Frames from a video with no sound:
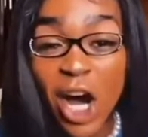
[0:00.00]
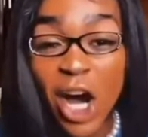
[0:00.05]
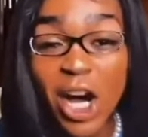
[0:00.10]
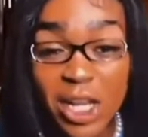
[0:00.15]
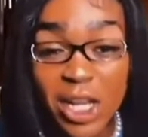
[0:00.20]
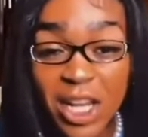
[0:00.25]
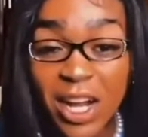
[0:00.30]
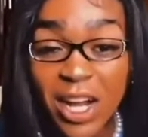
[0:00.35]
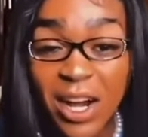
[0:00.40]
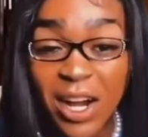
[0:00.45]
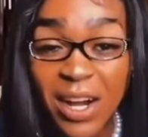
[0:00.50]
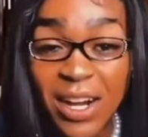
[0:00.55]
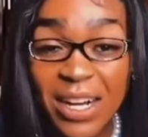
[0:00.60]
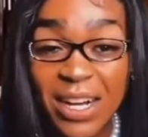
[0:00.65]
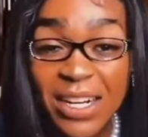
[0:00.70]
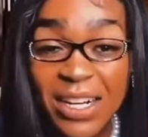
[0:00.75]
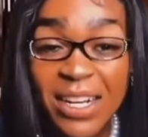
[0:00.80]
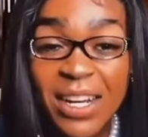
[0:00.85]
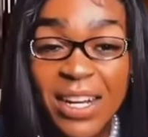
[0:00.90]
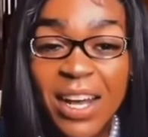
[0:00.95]
block that
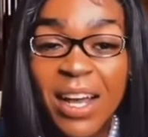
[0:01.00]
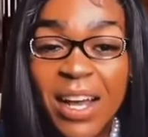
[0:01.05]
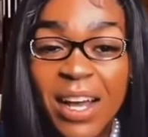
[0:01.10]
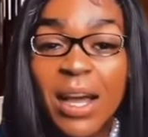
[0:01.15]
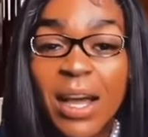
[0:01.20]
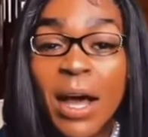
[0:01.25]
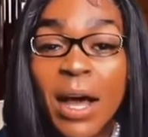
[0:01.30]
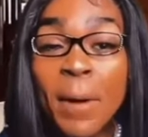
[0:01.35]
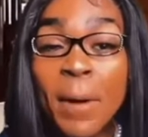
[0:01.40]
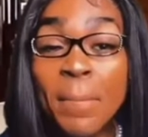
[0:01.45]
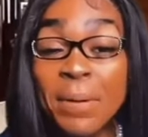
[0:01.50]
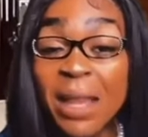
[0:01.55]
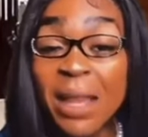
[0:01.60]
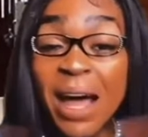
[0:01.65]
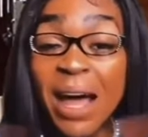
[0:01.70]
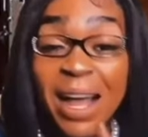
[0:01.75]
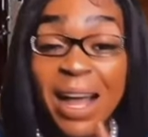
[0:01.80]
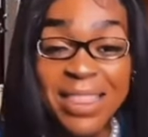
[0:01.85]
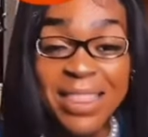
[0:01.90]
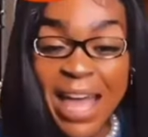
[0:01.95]
caller,
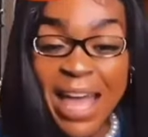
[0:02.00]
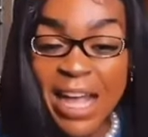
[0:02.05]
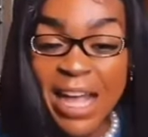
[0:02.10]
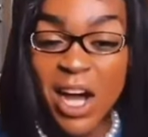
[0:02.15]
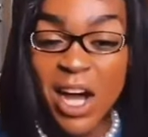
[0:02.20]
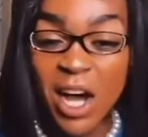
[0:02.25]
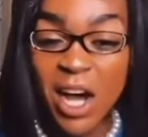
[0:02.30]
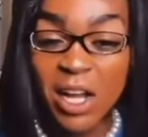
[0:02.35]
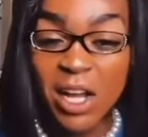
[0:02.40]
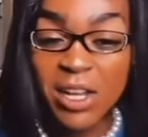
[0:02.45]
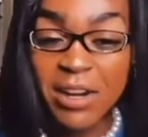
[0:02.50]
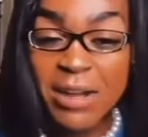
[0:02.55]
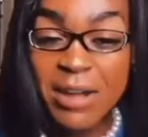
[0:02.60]
block that